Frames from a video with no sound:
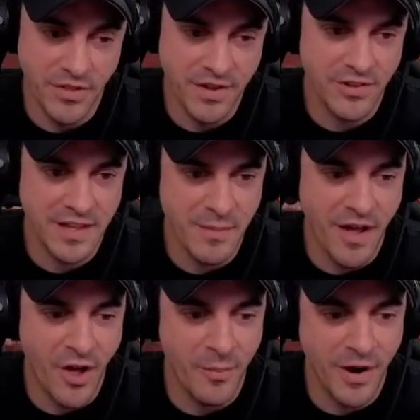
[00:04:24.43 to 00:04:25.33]
the good thing about
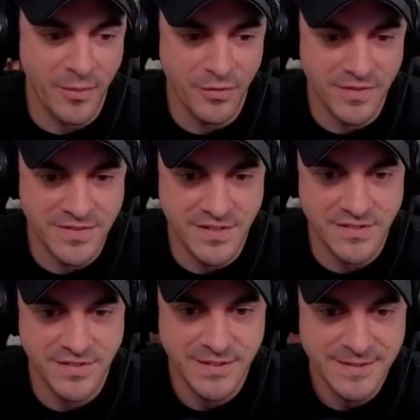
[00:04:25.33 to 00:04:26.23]
Hallmark movies
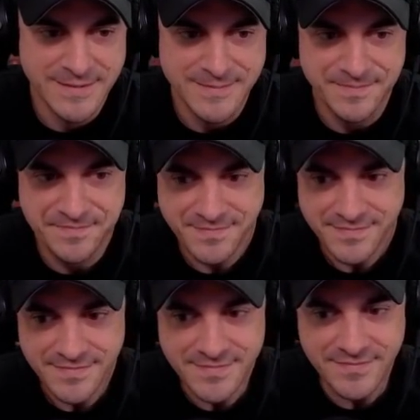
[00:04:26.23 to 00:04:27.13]
is
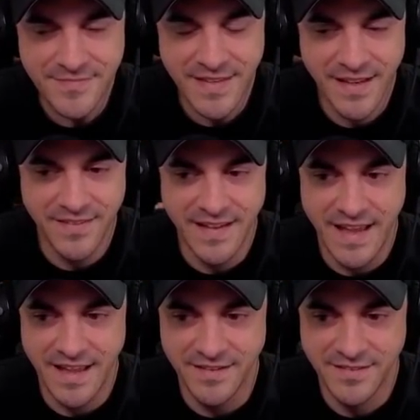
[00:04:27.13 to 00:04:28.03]
in the
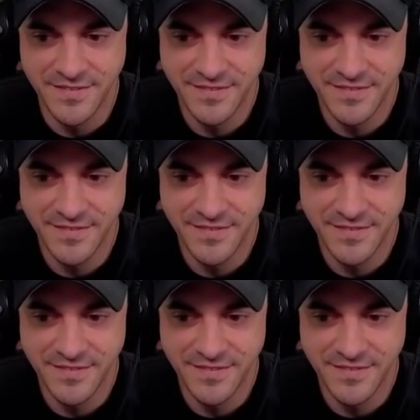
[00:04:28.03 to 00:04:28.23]
end,